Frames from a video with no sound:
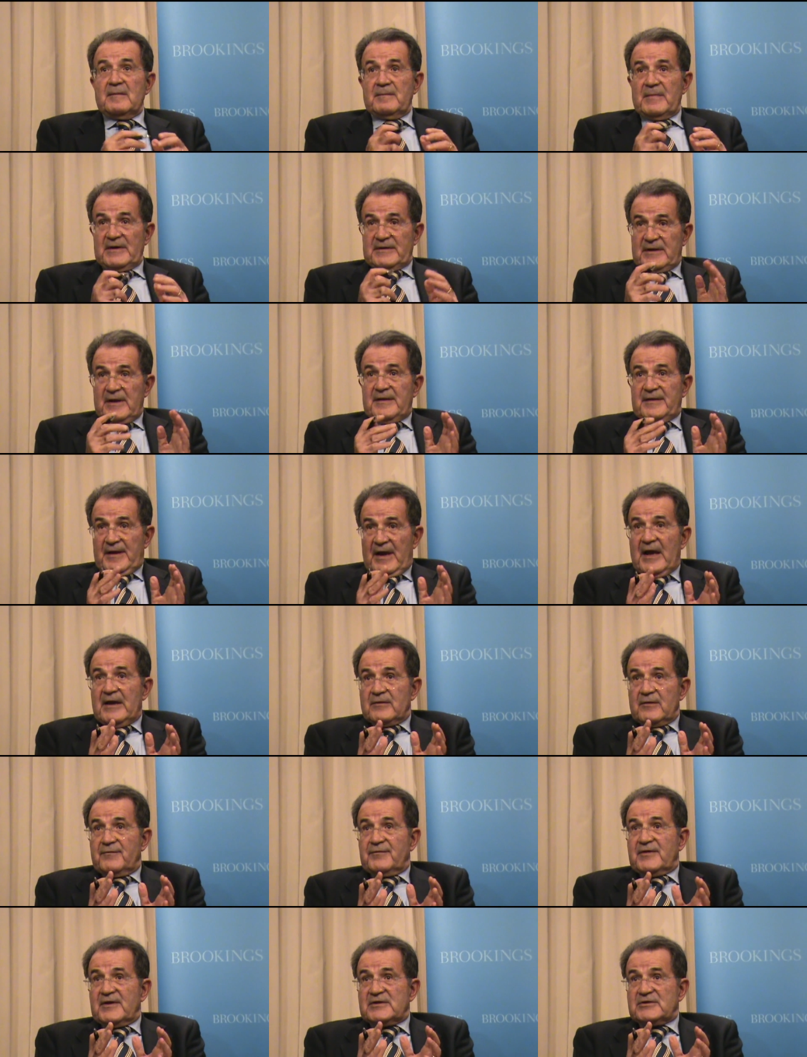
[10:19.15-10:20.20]
But in the
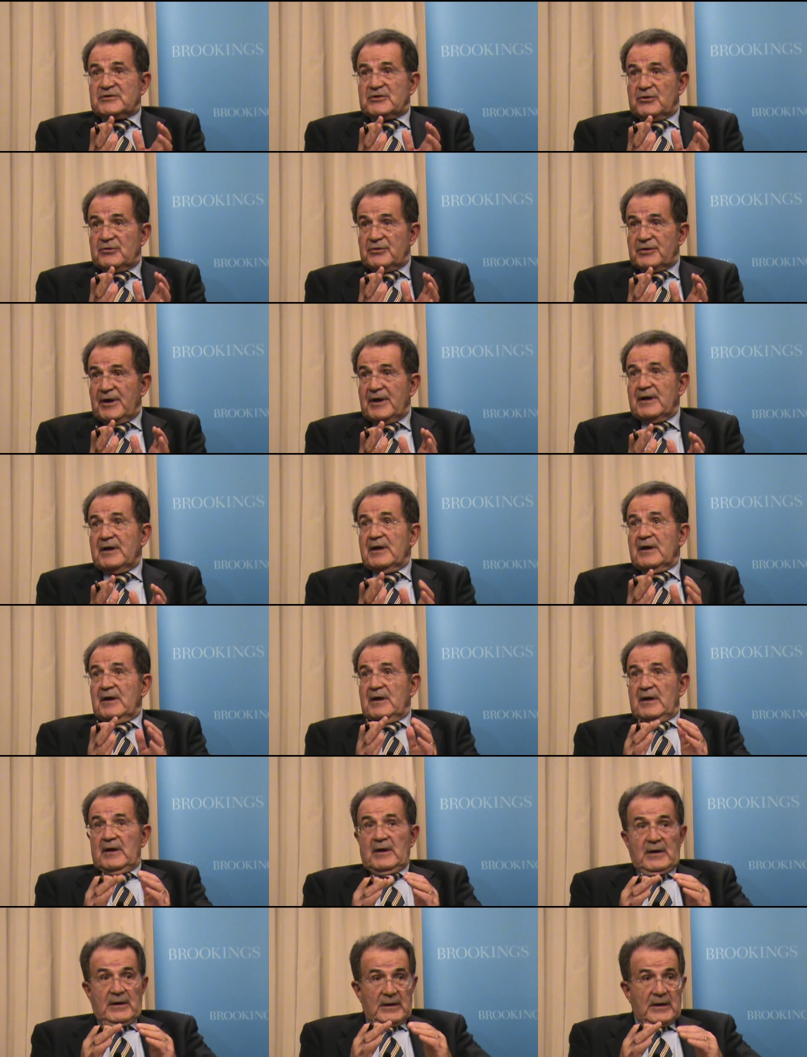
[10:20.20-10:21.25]
end of the story,
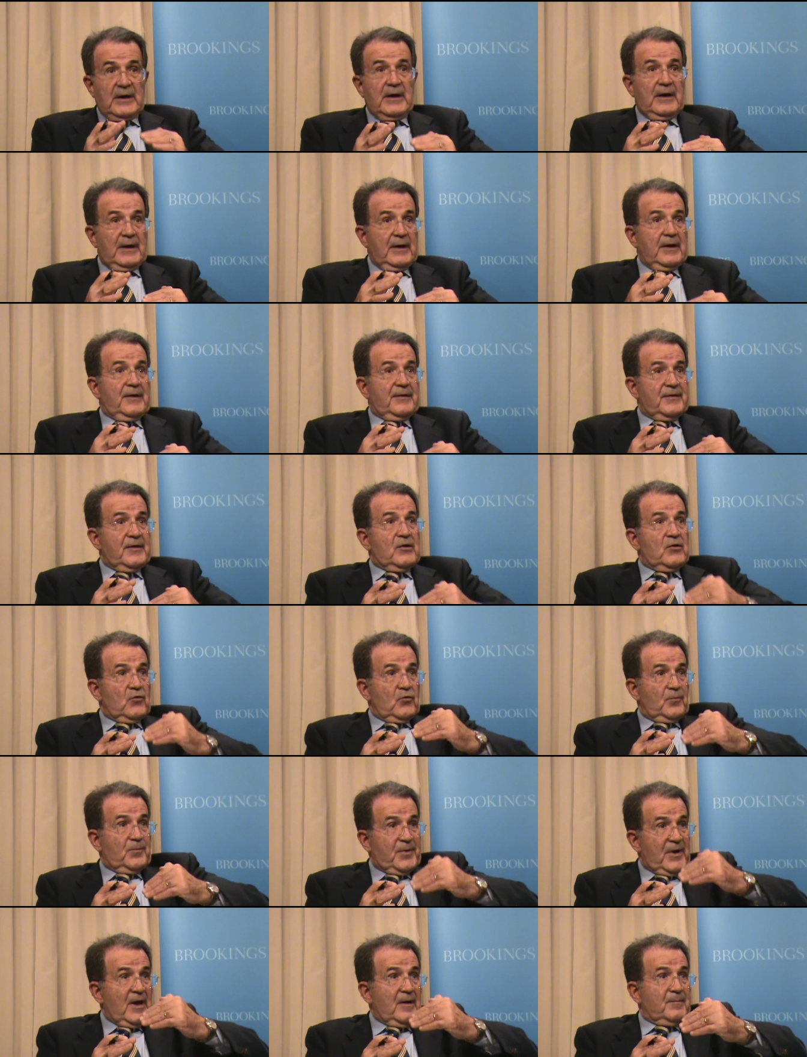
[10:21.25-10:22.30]
the
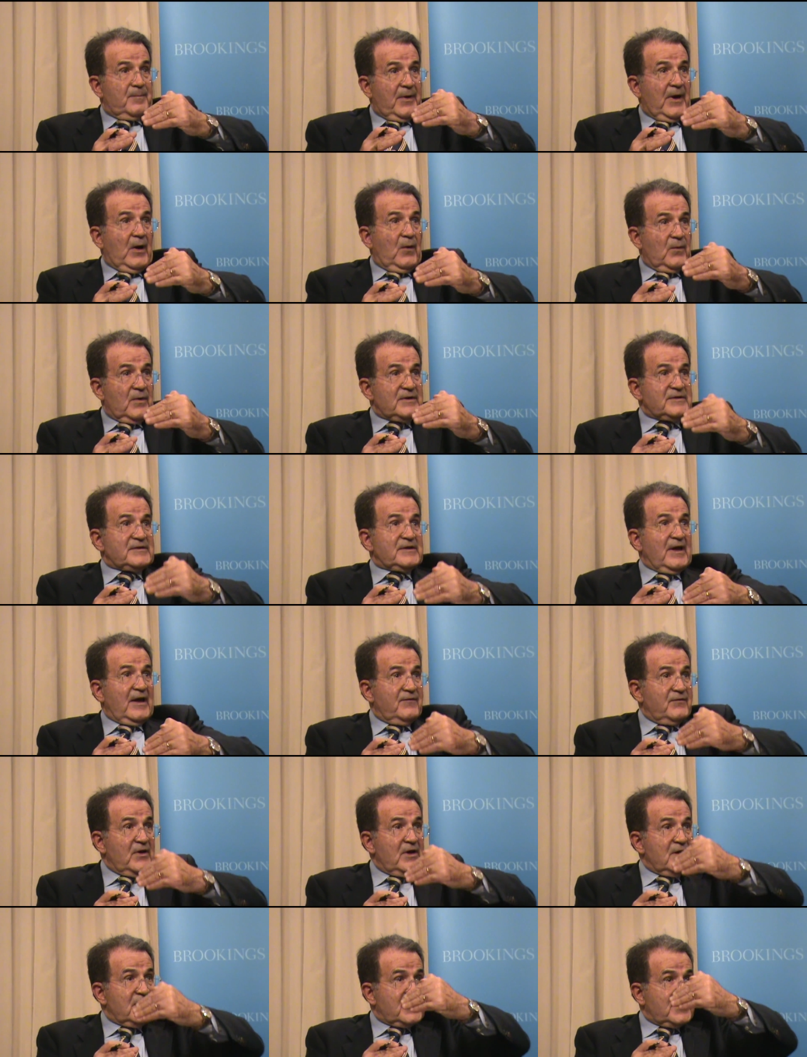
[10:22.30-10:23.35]
European powers
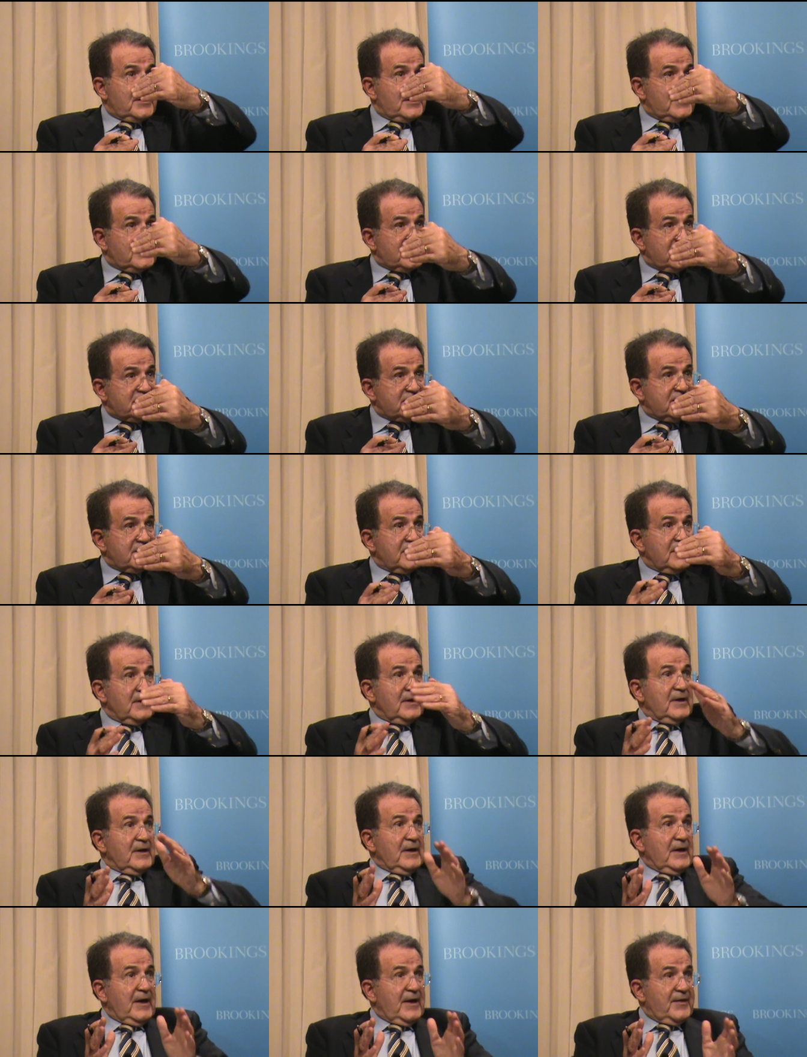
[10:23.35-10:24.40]
have increased
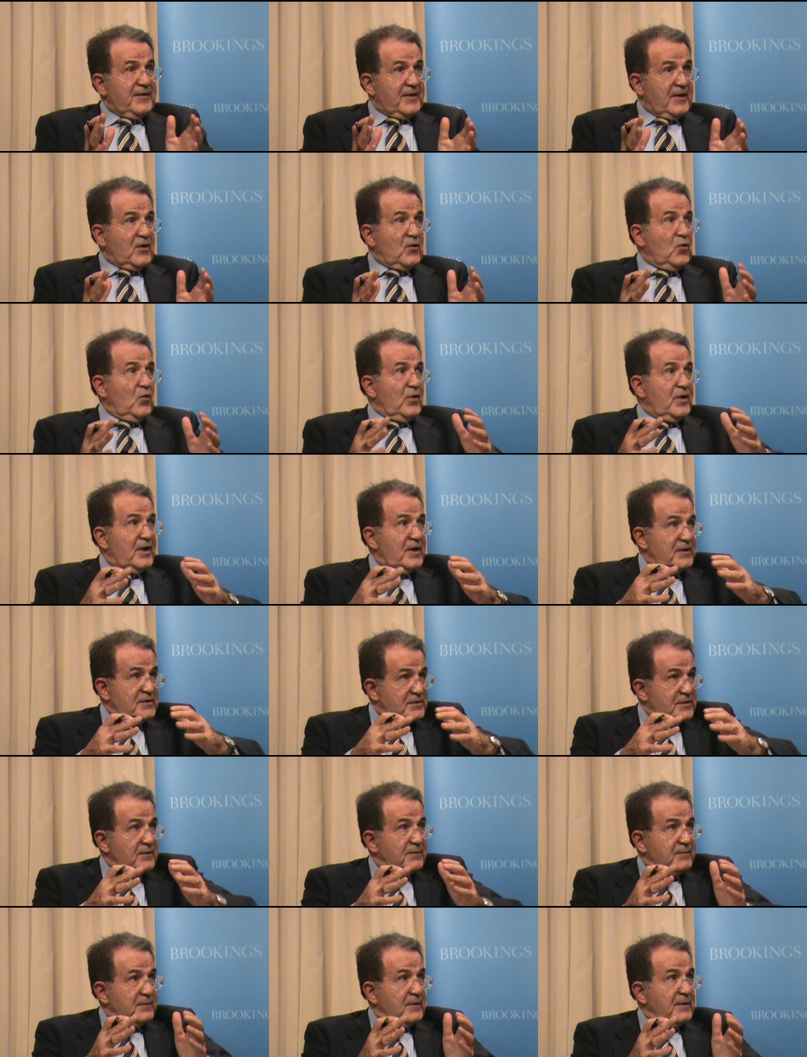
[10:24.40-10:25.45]
and the
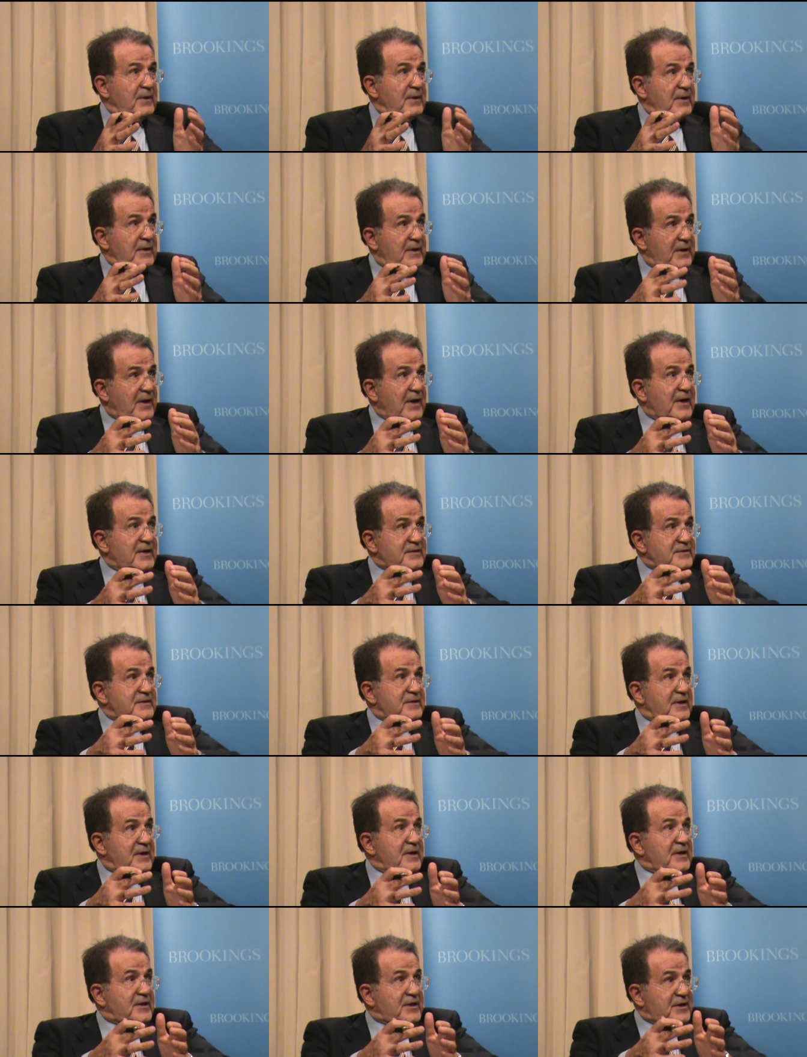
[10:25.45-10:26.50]
cohesion has
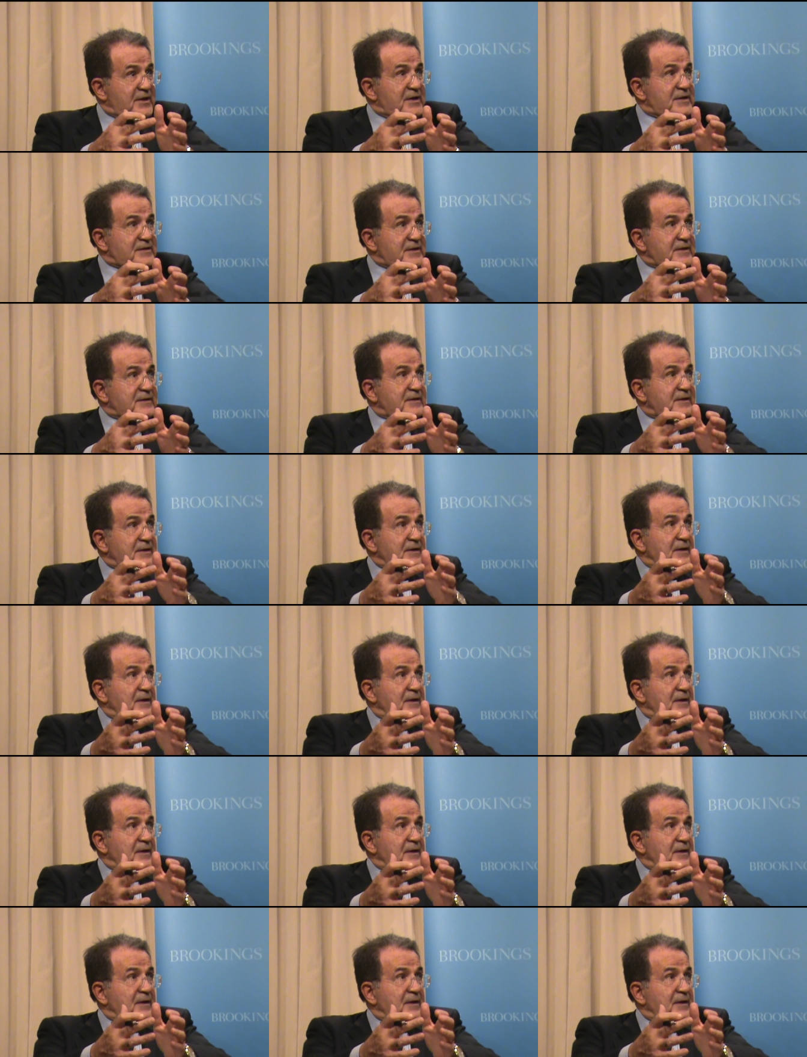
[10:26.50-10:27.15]
increased,